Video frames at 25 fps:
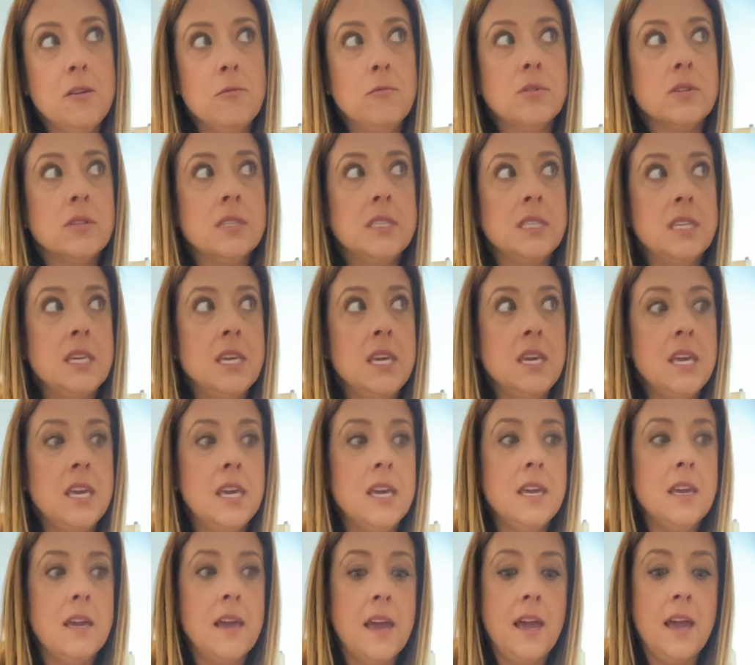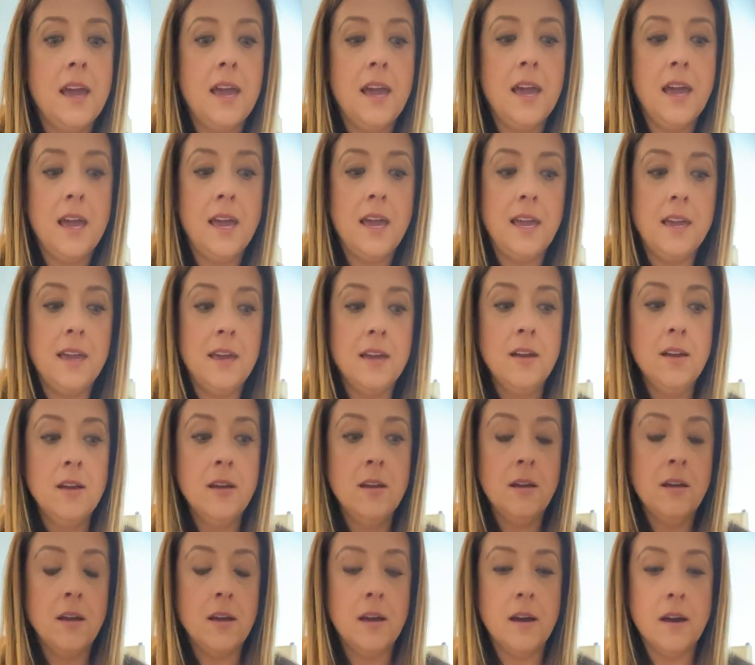will see a
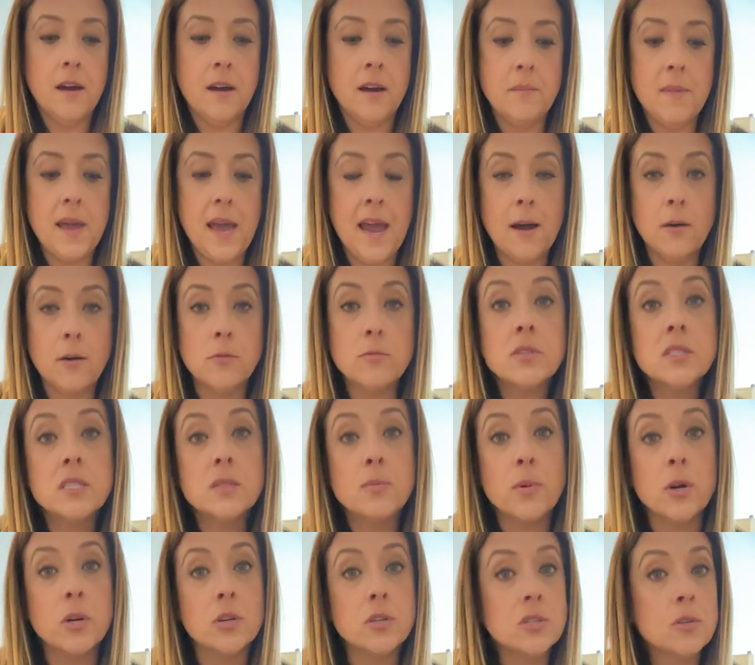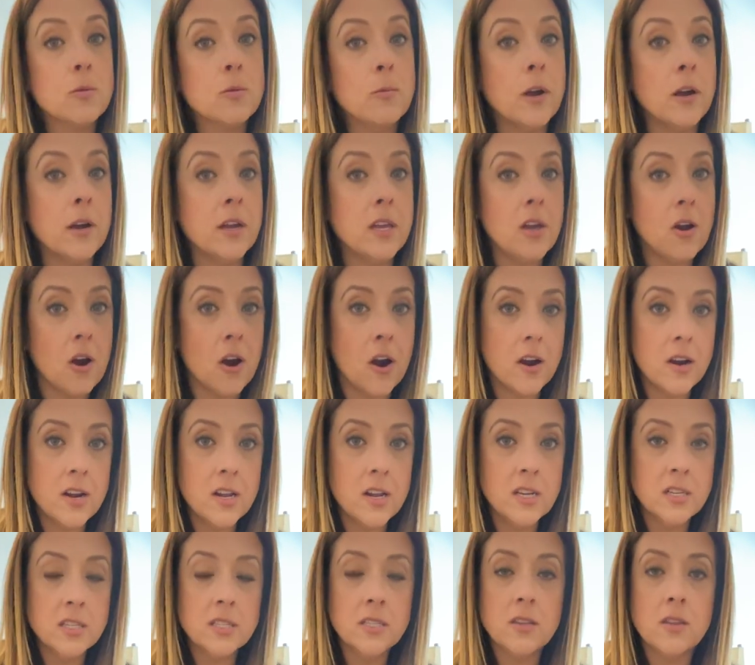ounce per square yard.
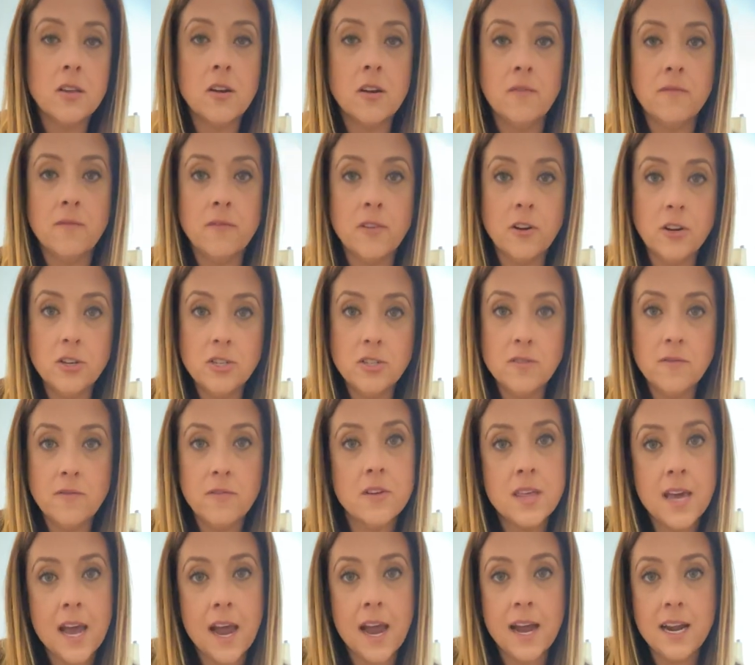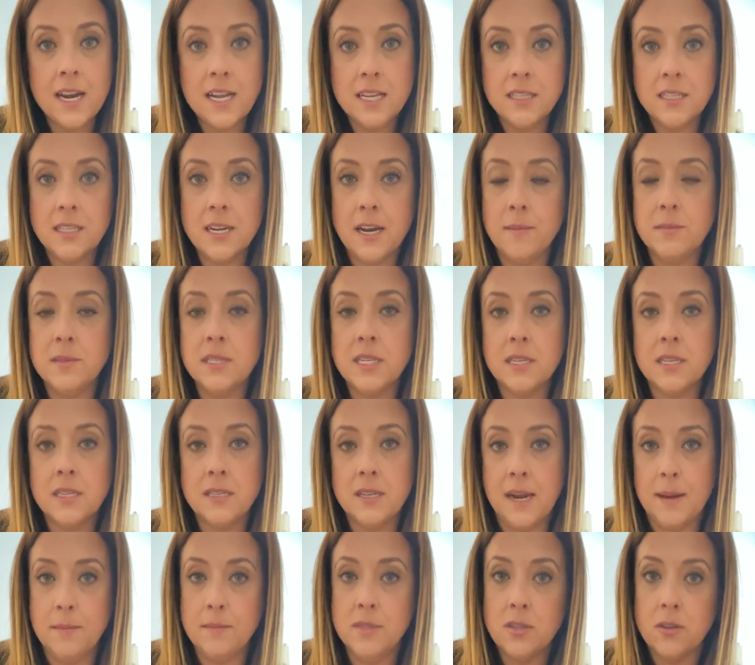So the conversion for that is times
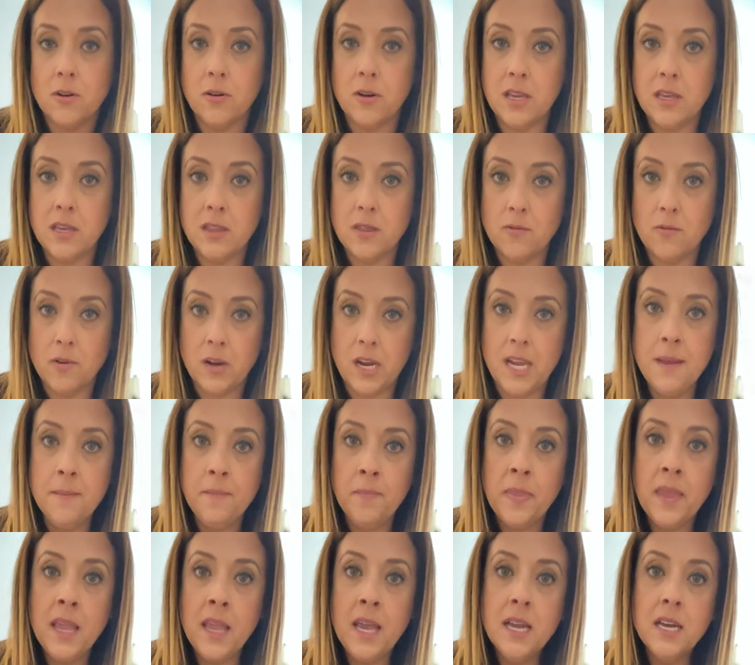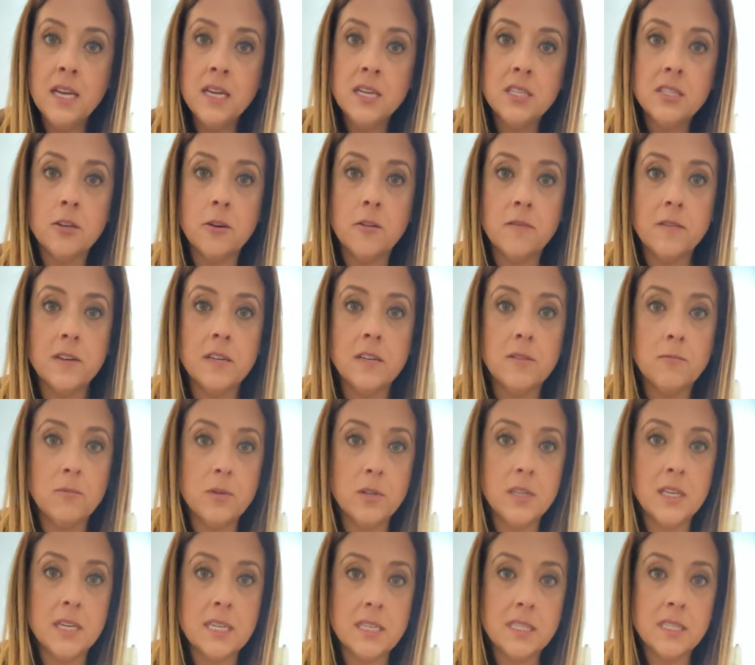33. So if it will
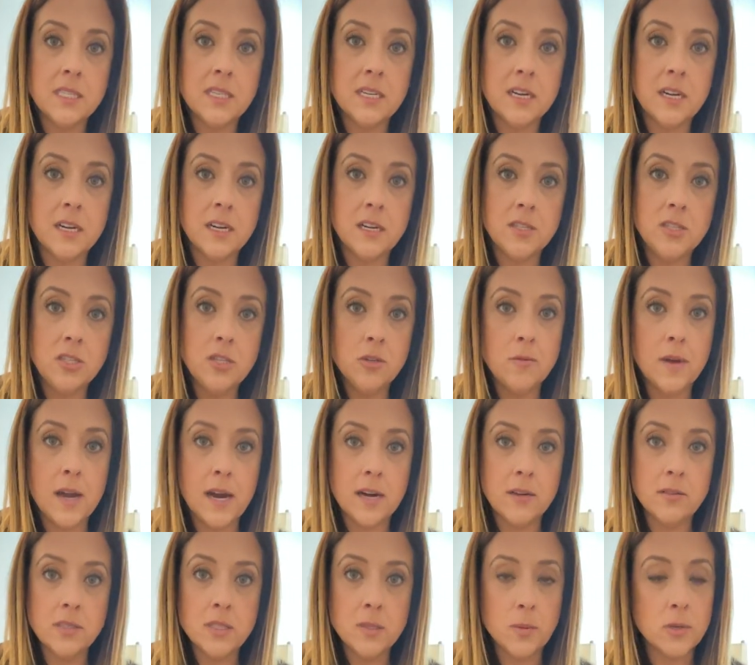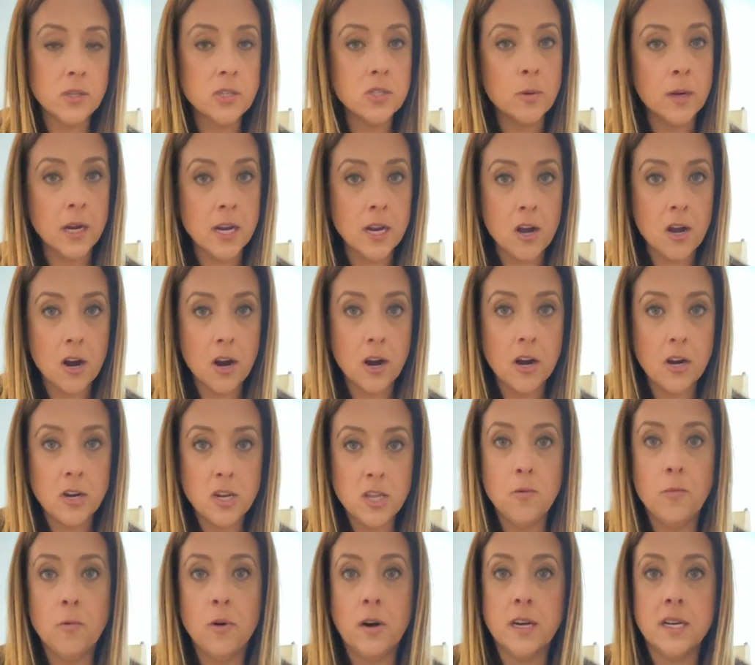list 2 ounce per square yard,
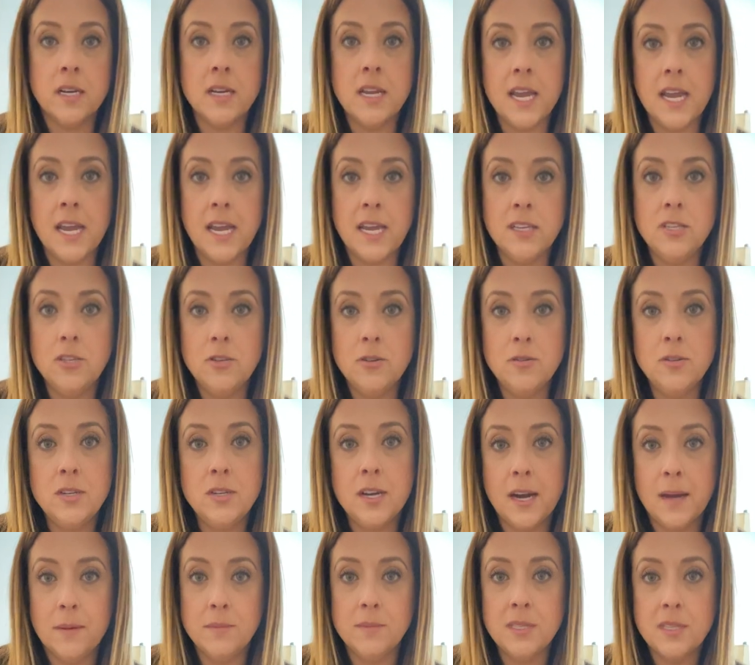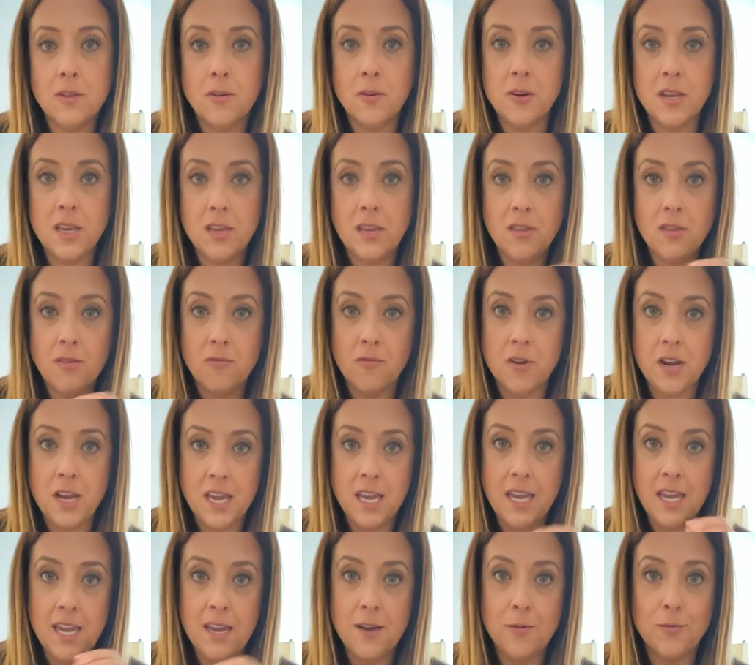you want a 2 times
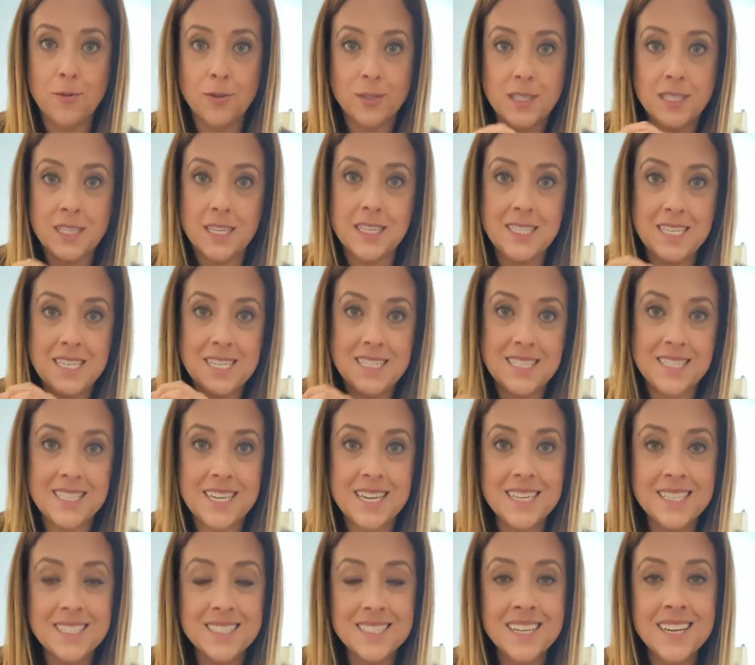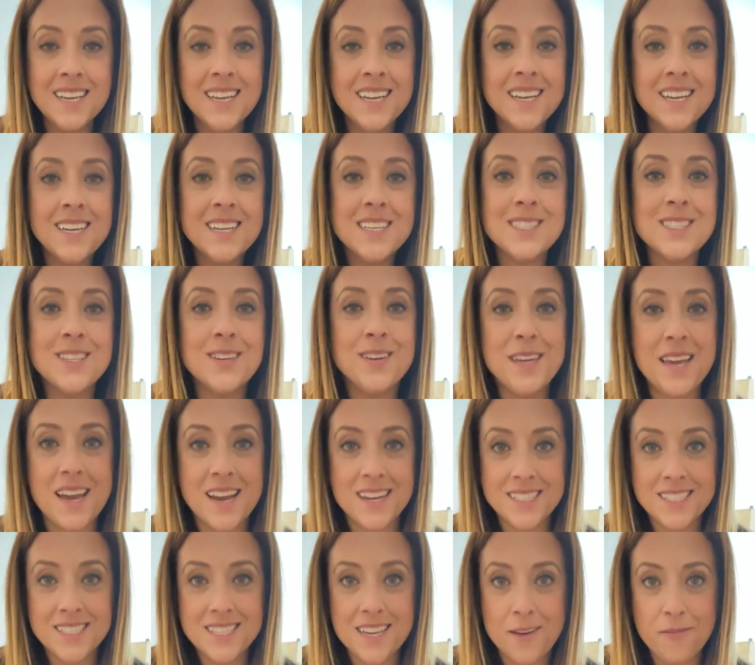33 equals 66. So
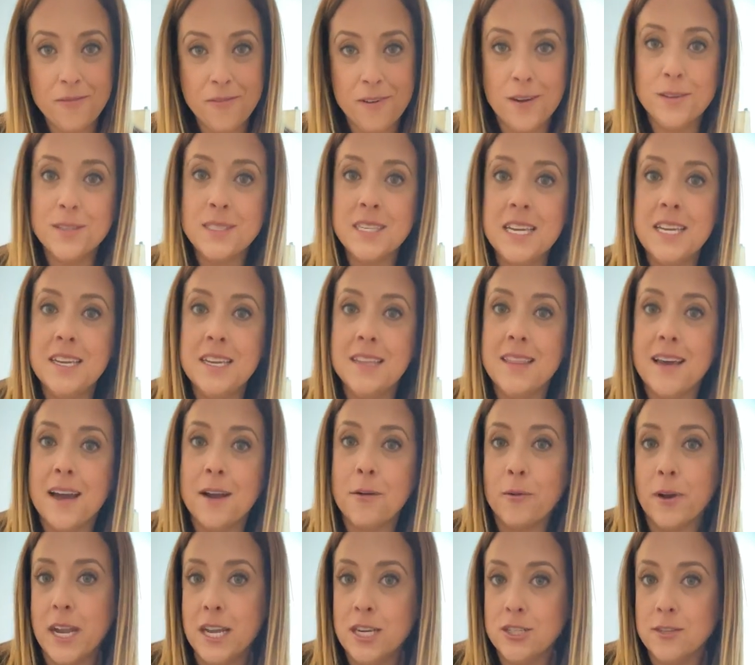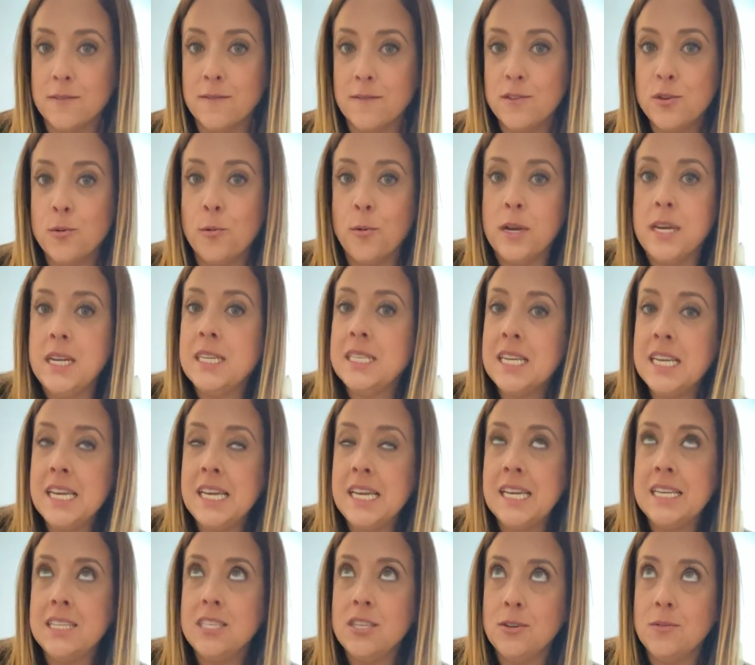yes, that falls in that range of
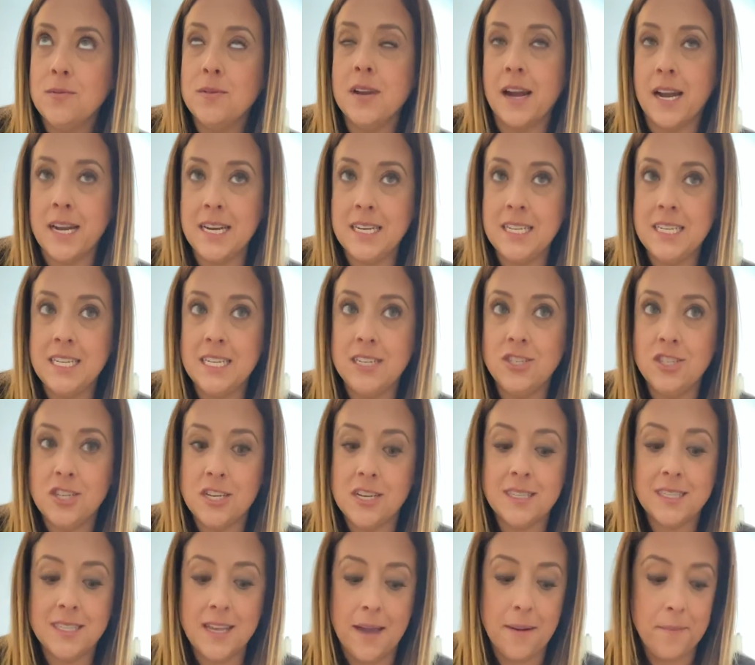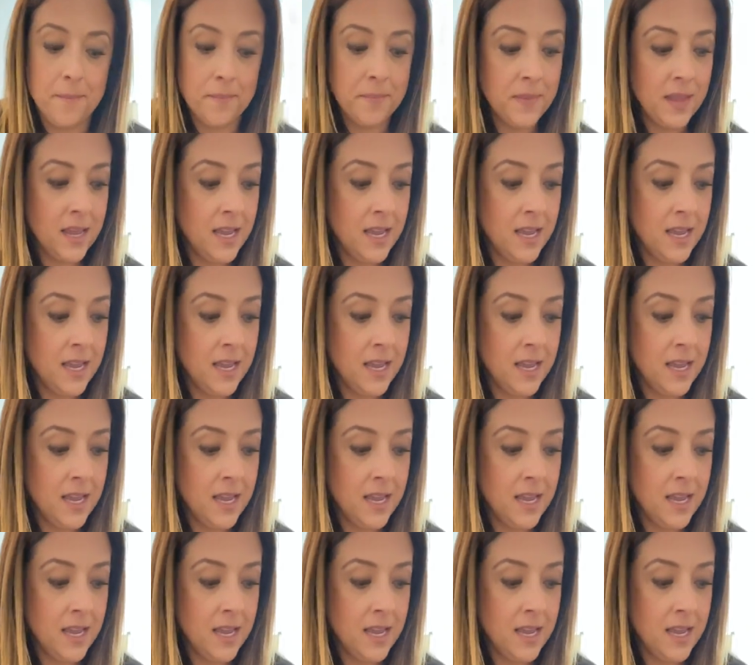20 to 90 GSM.